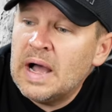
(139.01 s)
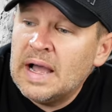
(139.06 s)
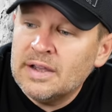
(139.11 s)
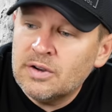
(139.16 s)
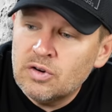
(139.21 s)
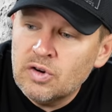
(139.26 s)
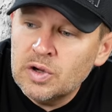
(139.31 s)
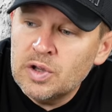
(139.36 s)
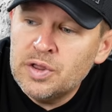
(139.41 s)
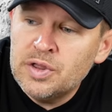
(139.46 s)
I
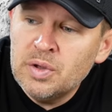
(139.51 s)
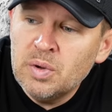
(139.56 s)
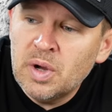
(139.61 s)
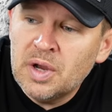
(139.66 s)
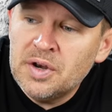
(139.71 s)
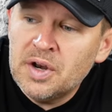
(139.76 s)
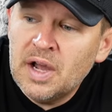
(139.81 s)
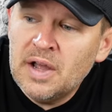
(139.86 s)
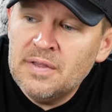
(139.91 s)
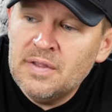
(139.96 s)
agree with you.
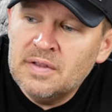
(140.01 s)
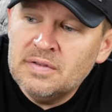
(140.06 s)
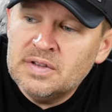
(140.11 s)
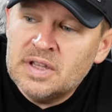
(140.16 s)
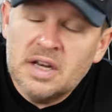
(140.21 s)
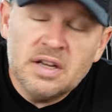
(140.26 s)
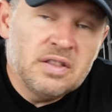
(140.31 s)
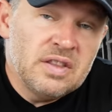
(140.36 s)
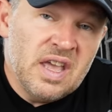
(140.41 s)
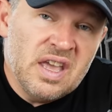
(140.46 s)
on not
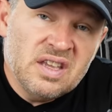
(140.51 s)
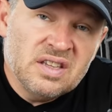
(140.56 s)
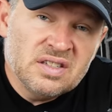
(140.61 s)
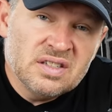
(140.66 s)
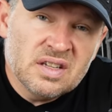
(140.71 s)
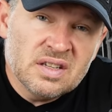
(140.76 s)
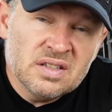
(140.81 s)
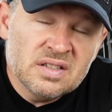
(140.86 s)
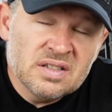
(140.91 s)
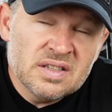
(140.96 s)
getting the
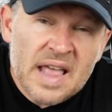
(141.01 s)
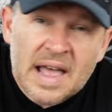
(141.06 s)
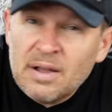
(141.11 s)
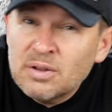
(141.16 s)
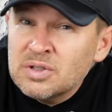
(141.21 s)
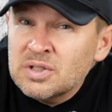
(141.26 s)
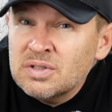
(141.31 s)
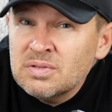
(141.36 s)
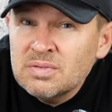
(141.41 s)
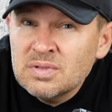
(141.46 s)

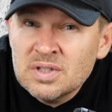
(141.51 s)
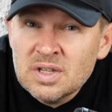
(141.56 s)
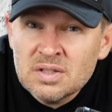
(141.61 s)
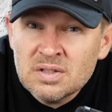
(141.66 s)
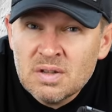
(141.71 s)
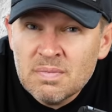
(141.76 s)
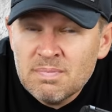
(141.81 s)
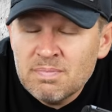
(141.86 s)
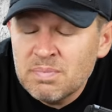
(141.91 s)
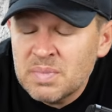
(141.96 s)
A6000
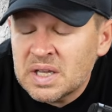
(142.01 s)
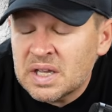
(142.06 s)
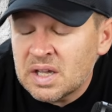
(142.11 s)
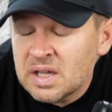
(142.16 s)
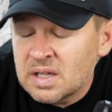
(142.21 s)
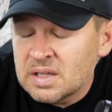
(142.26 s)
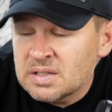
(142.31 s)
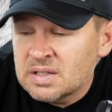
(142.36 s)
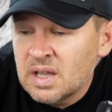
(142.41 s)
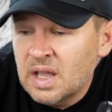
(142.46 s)
system
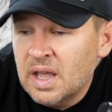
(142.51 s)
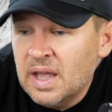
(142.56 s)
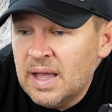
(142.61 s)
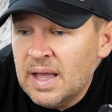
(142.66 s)
because